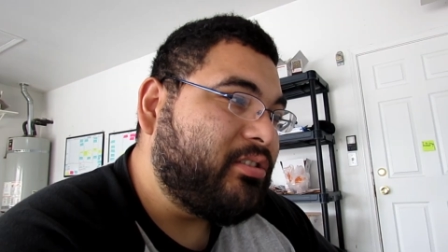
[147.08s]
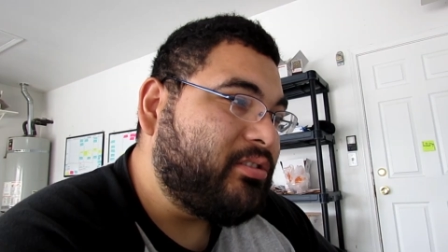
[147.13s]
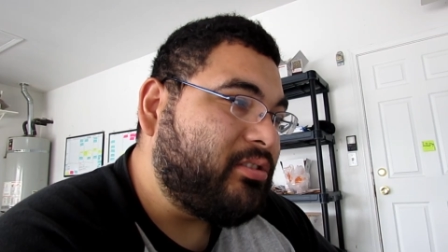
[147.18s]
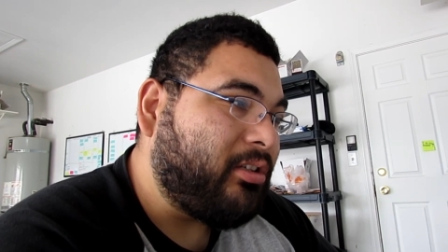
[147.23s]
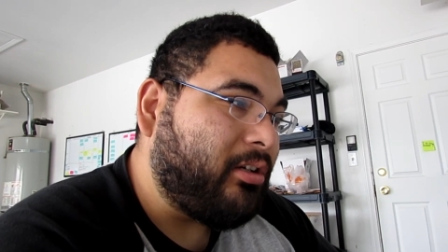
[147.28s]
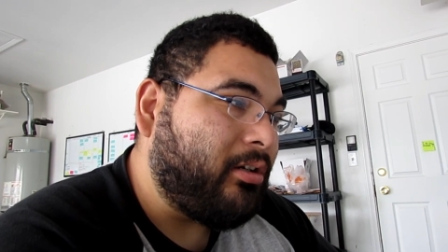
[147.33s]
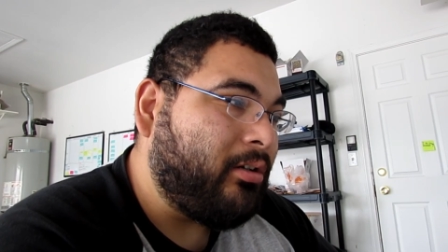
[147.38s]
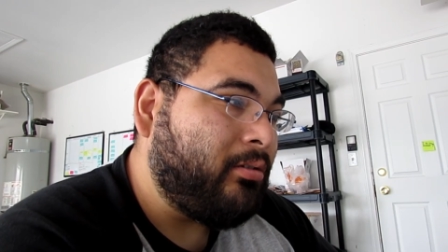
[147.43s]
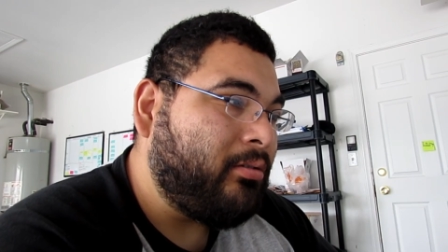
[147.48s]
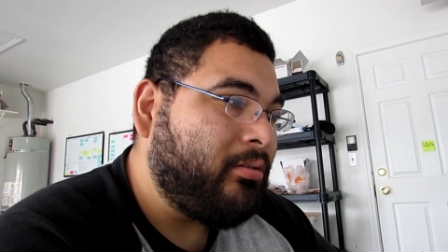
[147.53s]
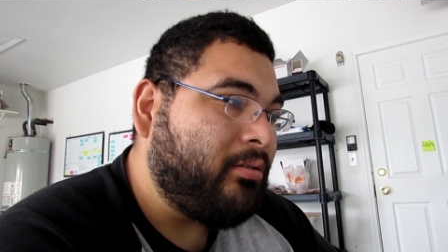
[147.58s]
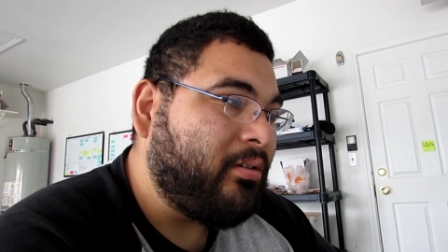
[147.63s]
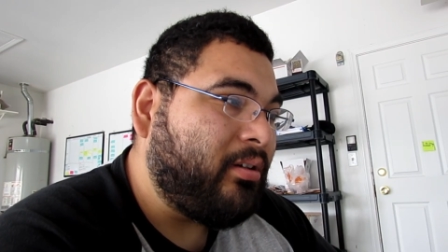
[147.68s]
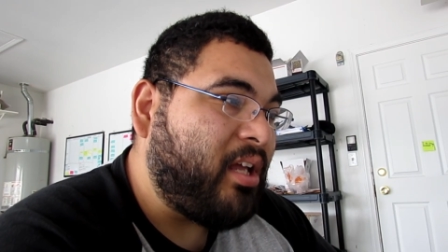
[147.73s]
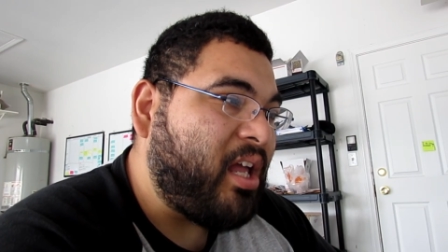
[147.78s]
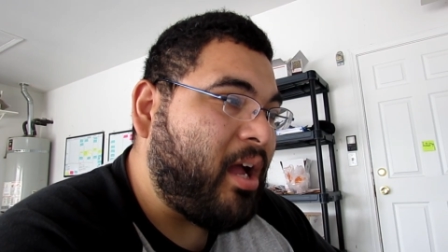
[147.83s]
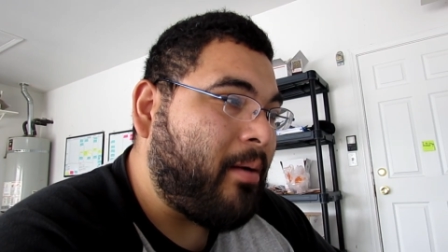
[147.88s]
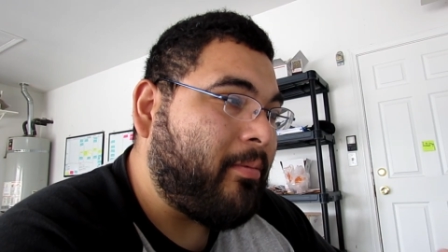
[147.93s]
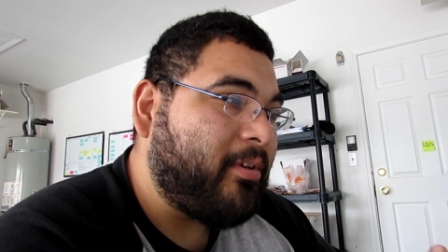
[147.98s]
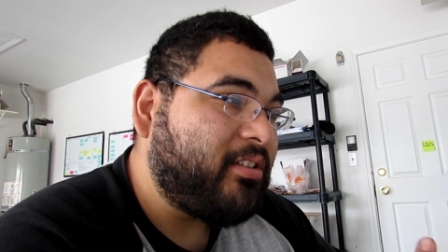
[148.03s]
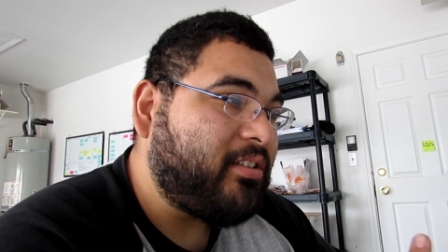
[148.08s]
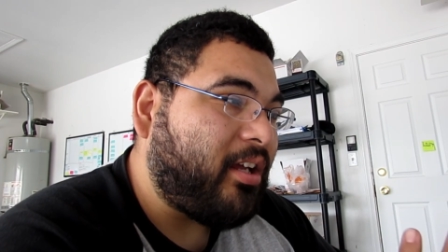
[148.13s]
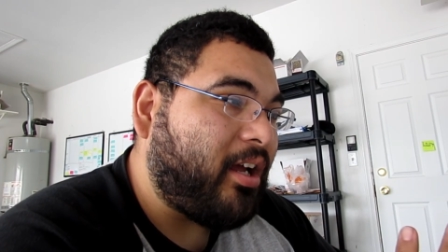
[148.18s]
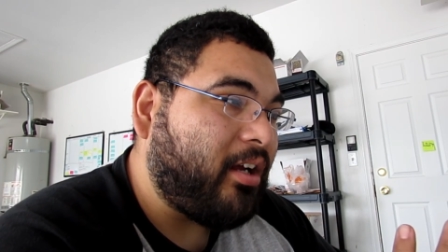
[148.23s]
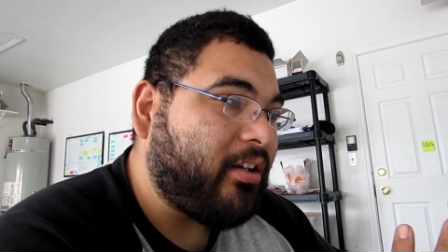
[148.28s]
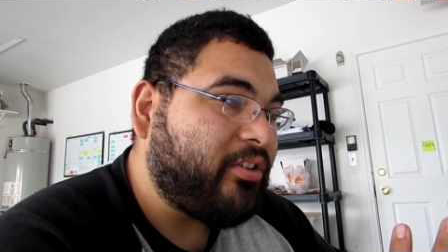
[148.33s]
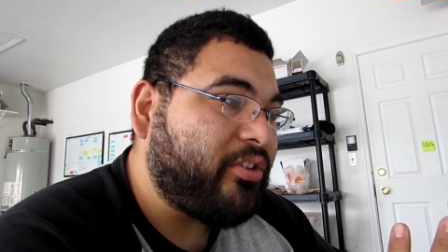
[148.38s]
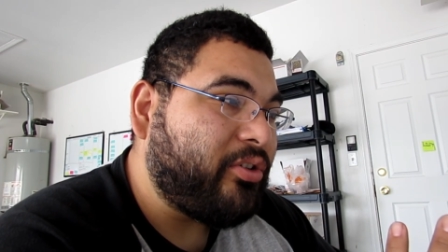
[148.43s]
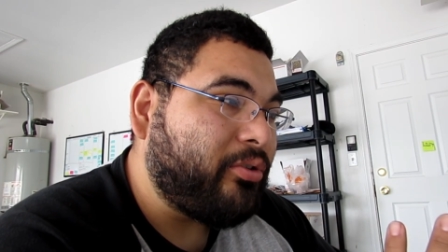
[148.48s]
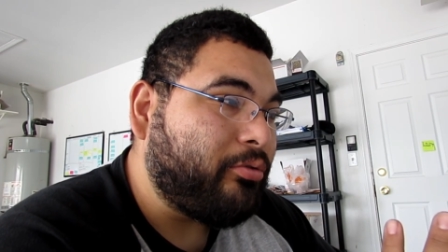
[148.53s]
So I'm gonna
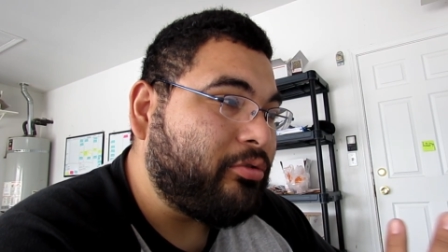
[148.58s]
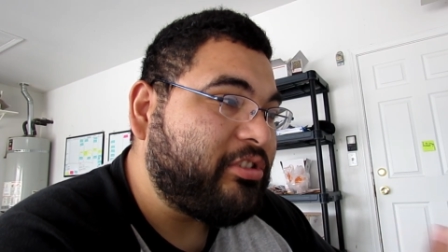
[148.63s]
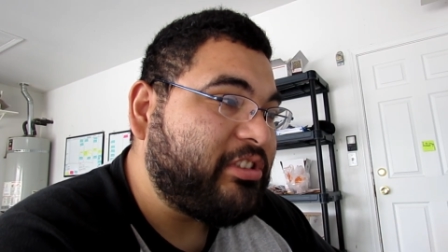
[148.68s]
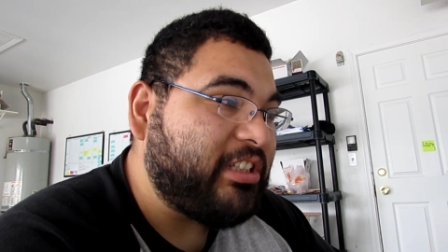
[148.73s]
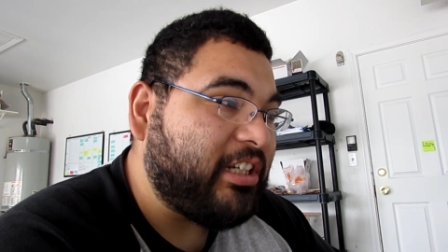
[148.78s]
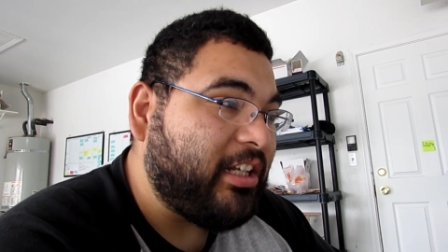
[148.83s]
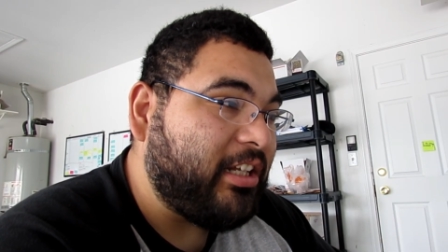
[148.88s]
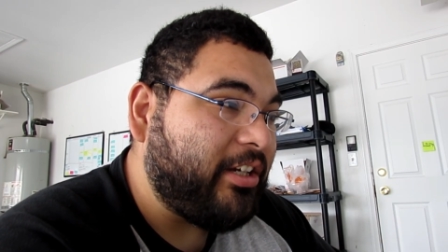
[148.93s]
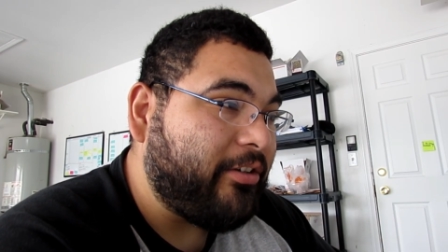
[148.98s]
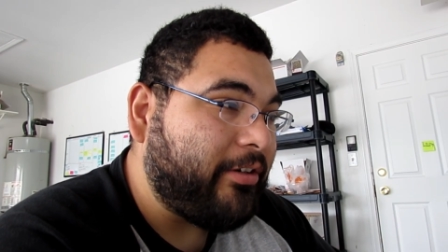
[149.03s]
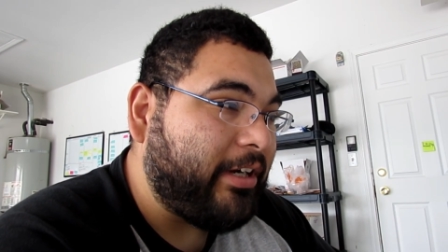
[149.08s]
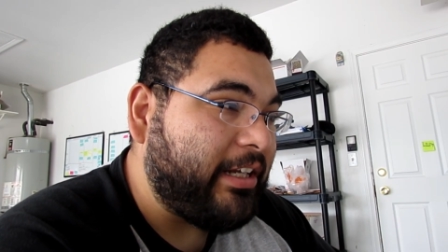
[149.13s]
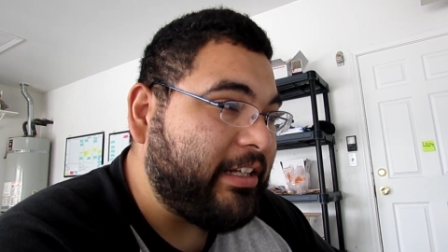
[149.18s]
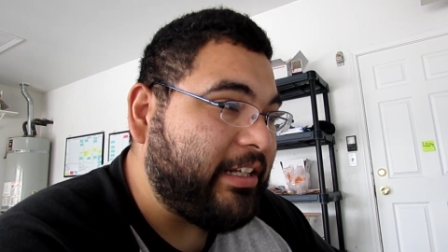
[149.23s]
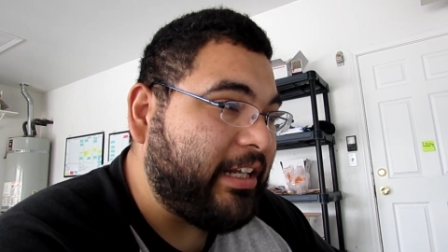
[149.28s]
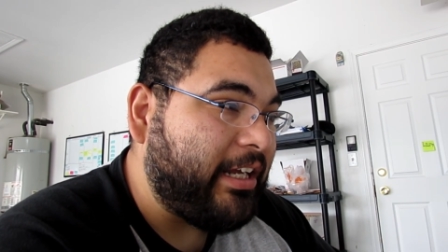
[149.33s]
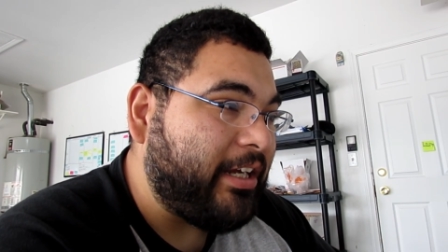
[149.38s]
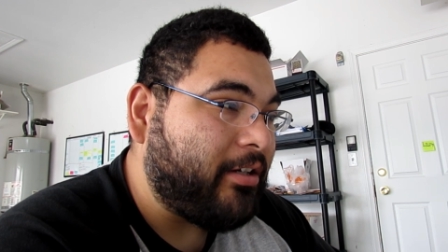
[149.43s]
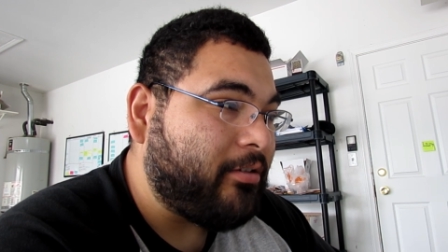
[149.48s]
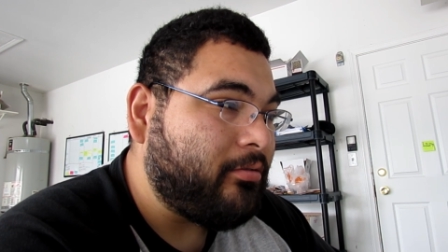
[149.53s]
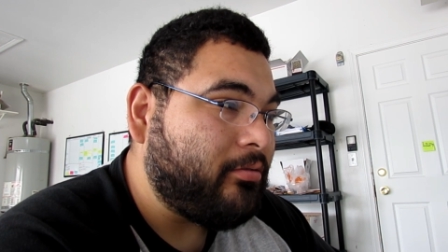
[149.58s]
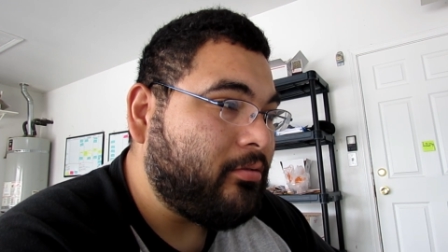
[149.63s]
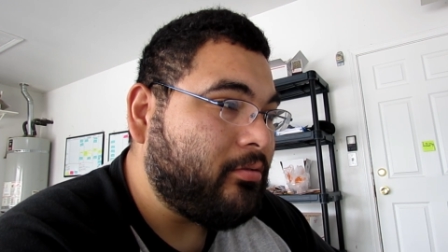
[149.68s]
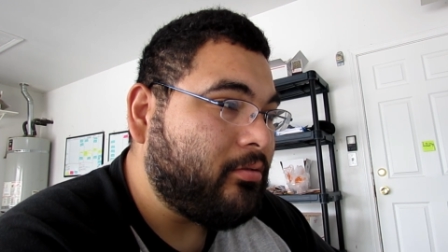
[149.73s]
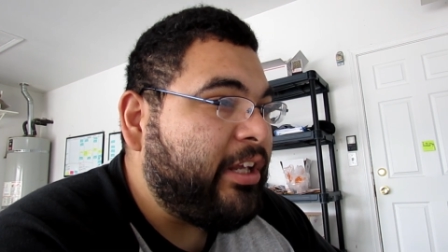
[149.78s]
talk to Sully right now.